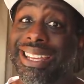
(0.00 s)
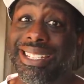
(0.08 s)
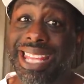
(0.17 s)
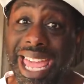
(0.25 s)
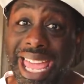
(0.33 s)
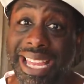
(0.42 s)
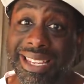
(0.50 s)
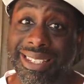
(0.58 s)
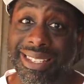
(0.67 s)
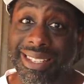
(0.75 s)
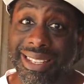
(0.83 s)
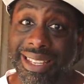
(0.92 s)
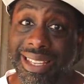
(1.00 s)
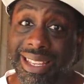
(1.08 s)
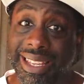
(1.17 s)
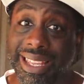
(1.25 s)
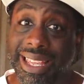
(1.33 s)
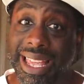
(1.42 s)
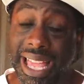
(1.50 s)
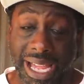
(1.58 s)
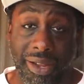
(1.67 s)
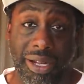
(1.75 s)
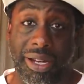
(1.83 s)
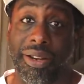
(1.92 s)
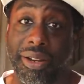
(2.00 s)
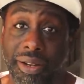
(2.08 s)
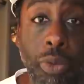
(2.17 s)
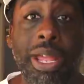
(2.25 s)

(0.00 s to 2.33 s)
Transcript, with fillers: attacks out here.